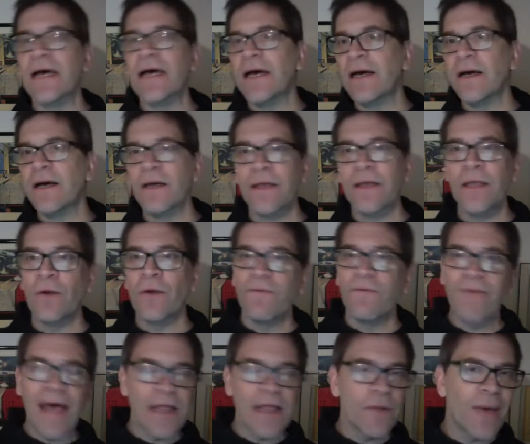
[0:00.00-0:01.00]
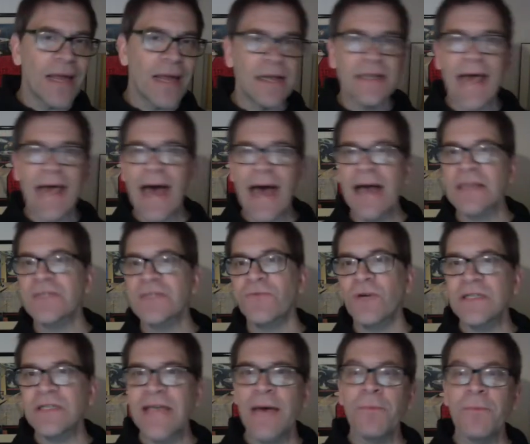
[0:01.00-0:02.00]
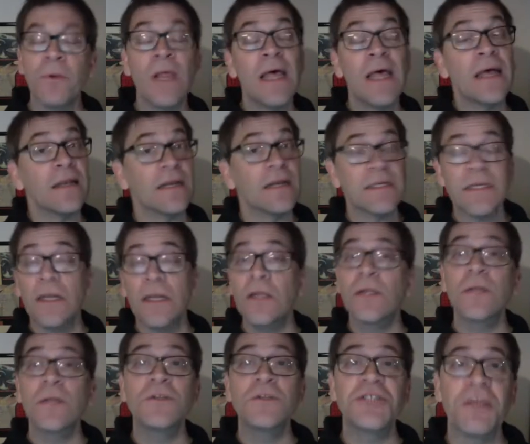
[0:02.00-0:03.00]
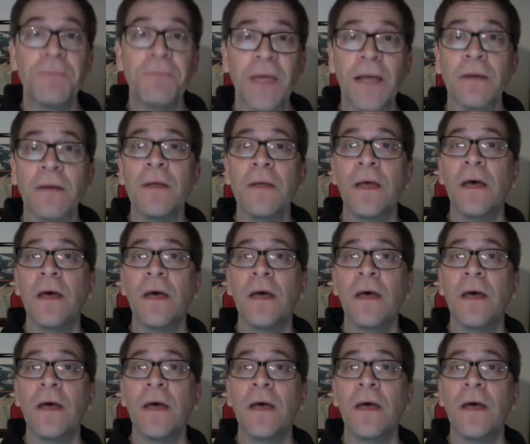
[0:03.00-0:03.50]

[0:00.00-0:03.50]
a value-added tax, for example? Does it include shipping?